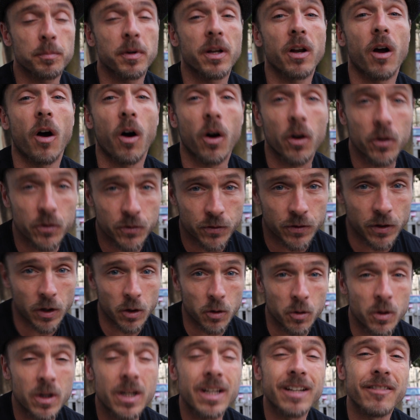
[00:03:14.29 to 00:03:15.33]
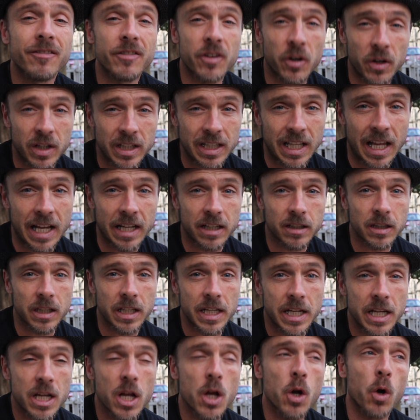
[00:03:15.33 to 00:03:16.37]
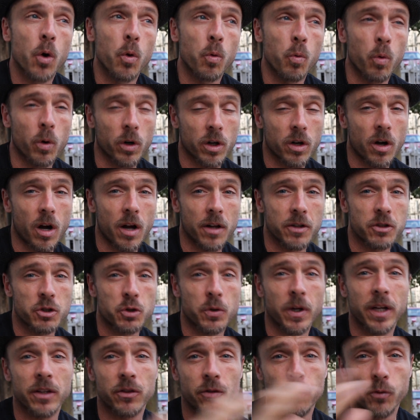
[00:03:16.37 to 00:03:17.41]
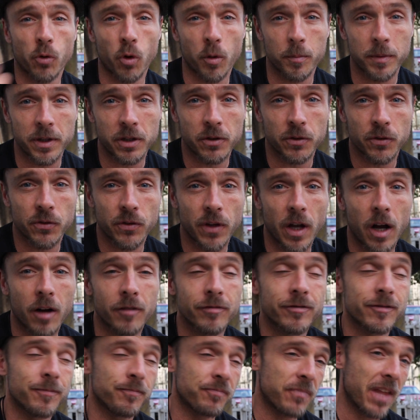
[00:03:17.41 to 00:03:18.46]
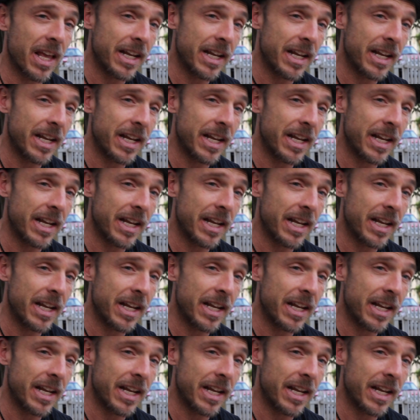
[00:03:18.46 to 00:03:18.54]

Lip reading: but also very likely work on transforming yourself.